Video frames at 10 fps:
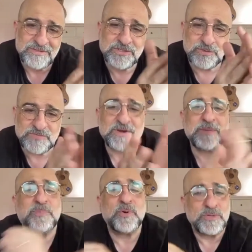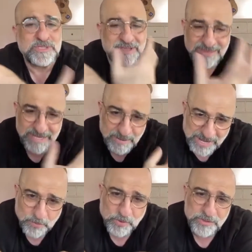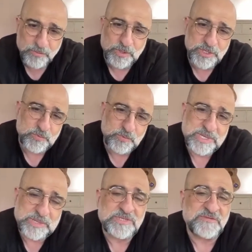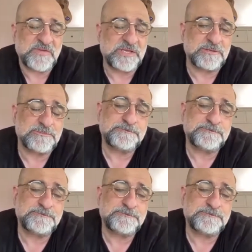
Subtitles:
So it's very important to think about what you want people to feel.